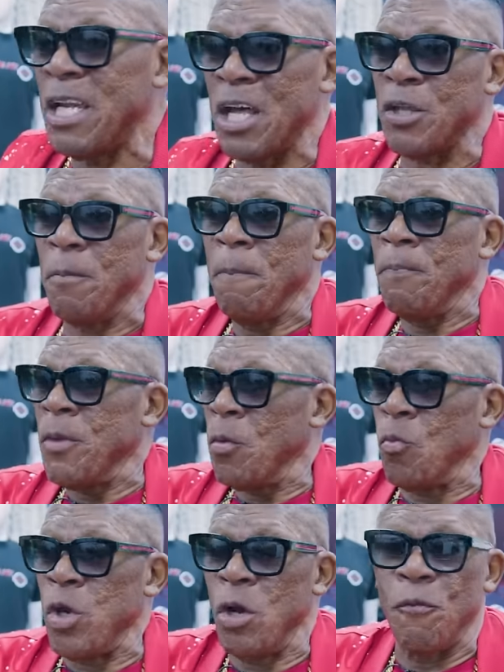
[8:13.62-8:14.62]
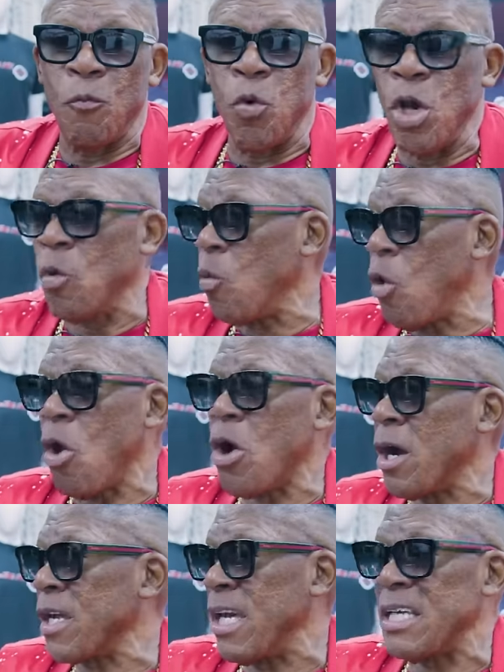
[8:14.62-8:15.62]
But another, we'll we'll
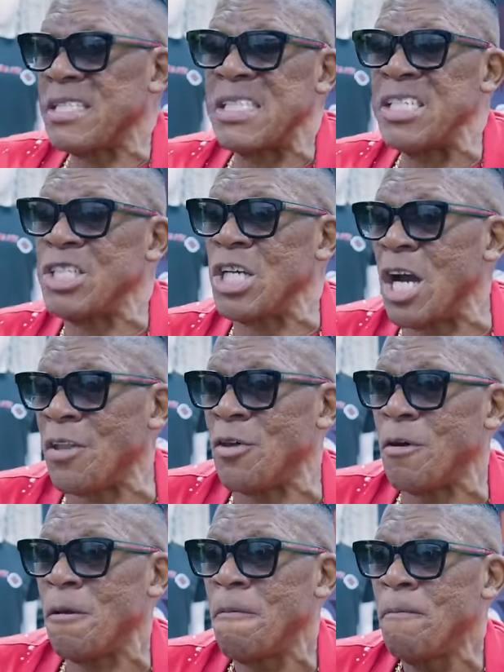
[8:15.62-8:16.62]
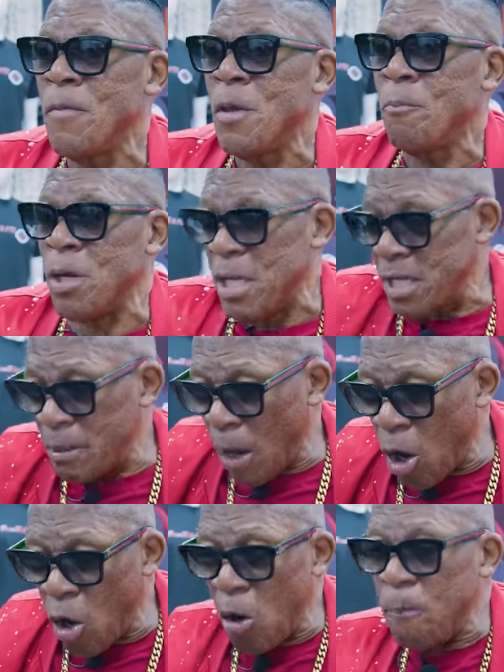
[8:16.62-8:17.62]
war against each other. But in
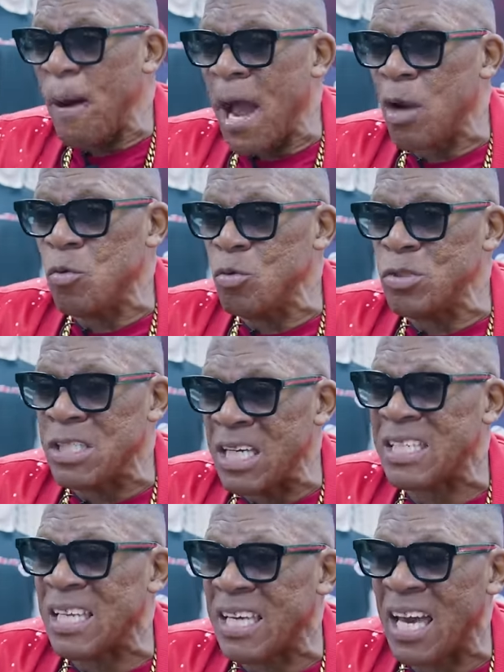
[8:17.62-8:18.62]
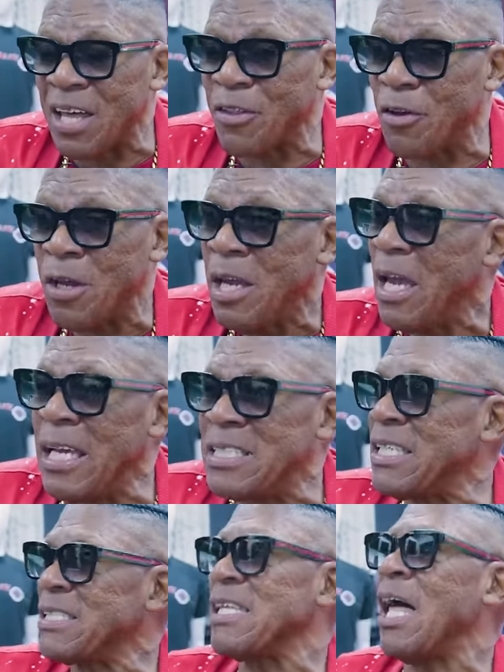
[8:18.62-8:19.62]
all Pirus get together,
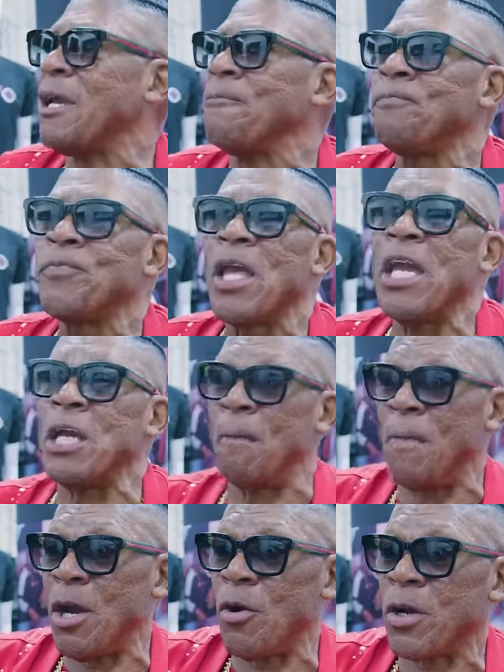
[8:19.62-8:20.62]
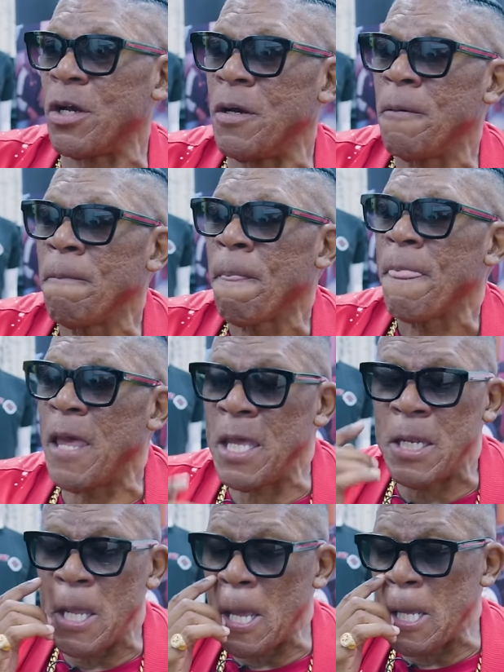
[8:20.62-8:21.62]
it's just like in America.
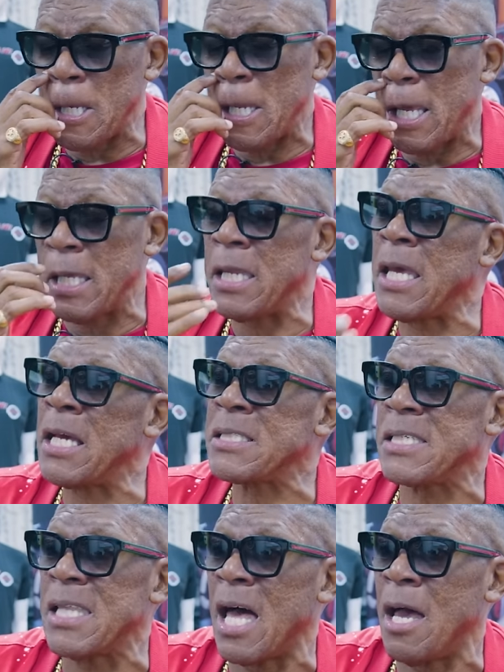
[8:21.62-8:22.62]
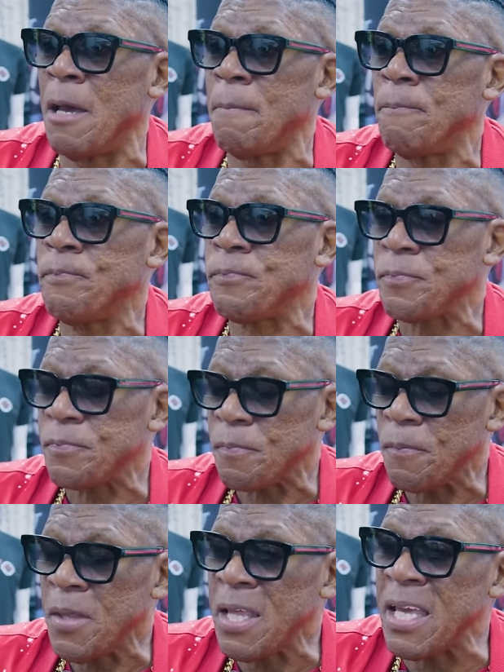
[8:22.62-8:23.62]
In, in, in Islam,
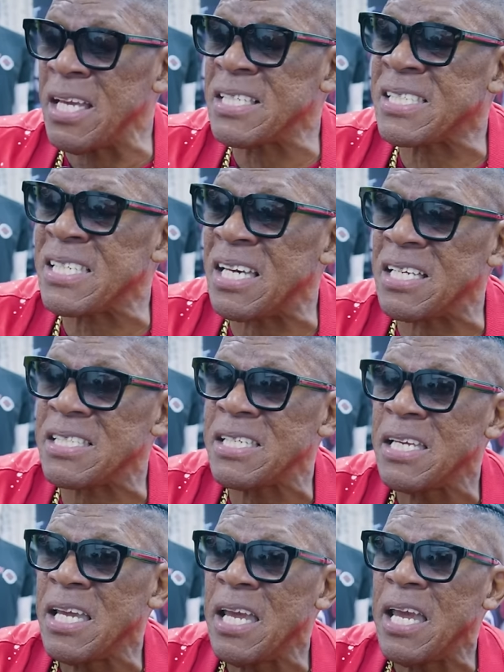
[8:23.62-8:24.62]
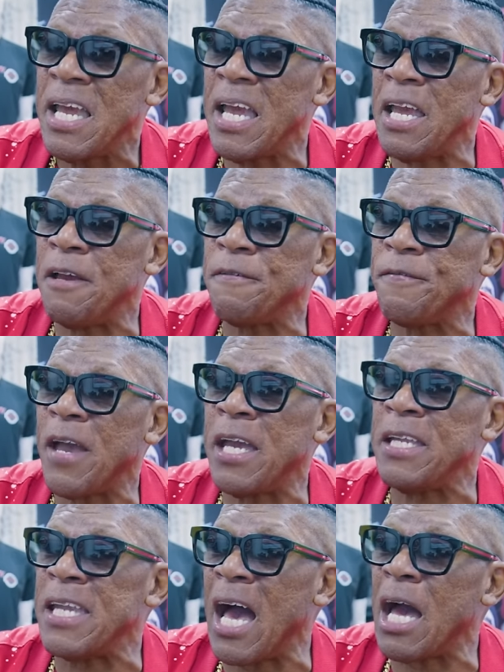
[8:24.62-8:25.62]
it says, if
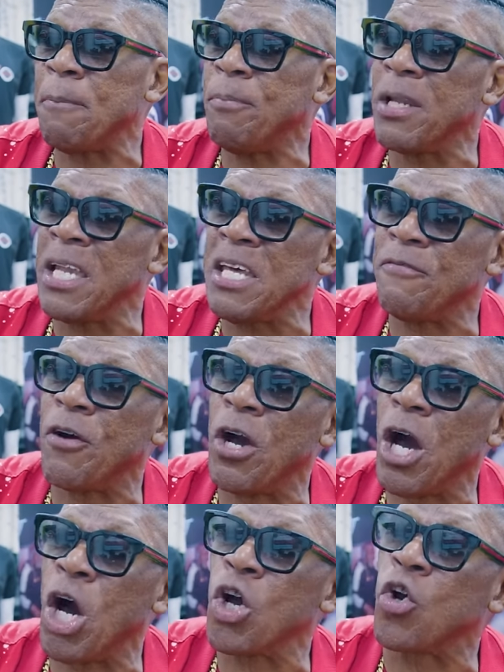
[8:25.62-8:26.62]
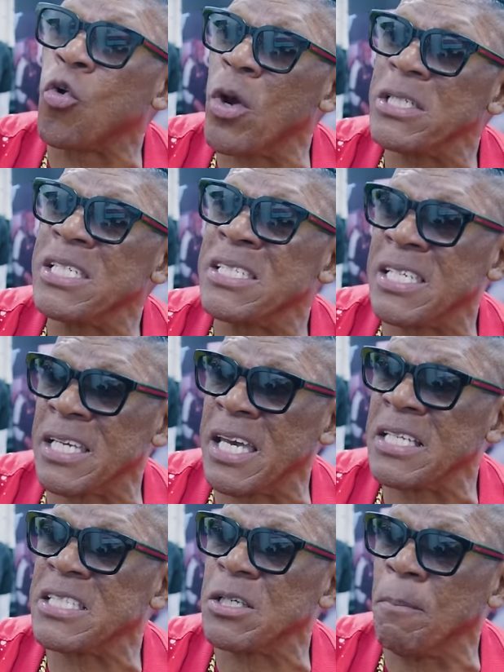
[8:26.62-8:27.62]
a non-believer aggresses
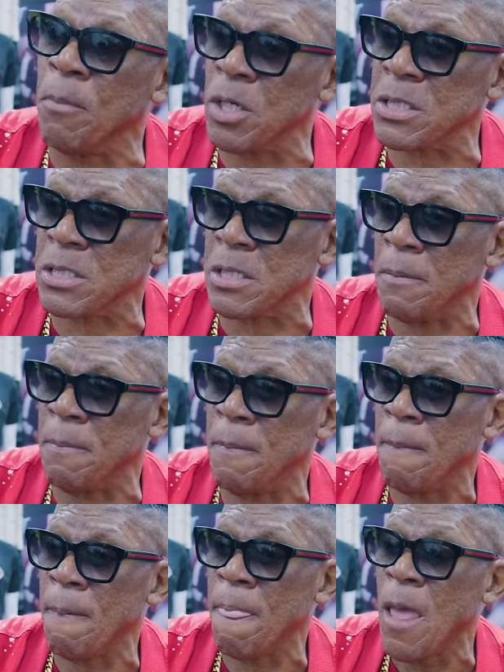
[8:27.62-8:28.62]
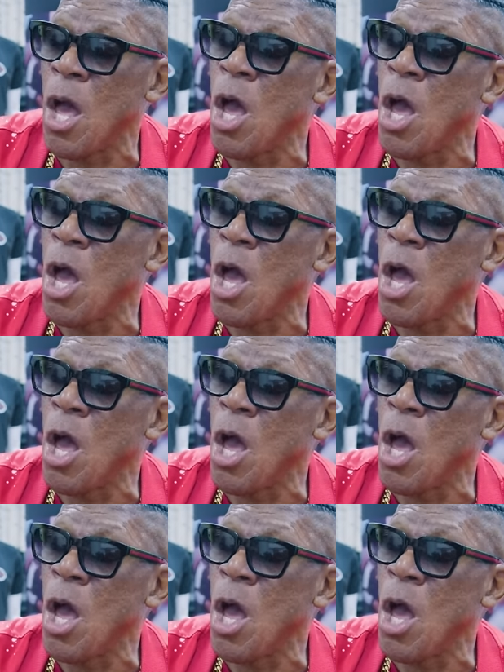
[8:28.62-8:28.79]
against a Muslim,